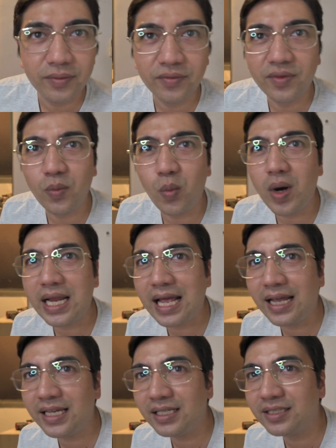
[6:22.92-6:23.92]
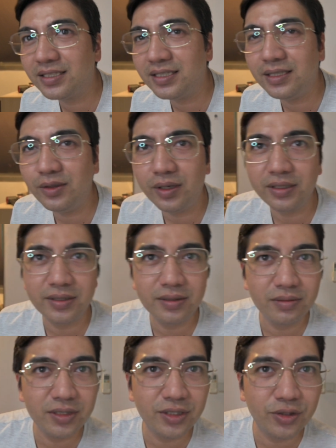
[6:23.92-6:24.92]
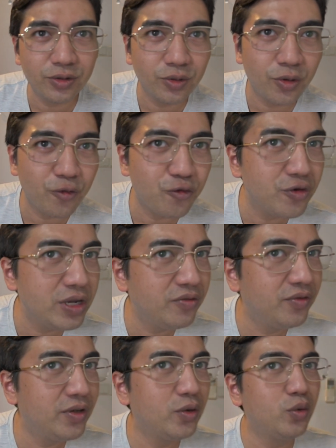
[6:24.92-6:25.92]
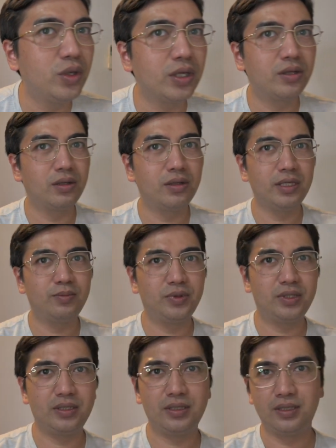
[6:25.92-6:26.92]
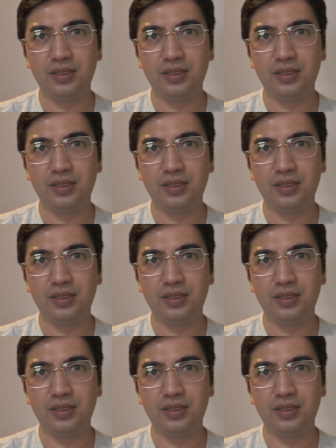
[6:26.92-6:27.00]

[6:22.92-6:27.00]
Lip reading: From what I can see, I still need to review the clips.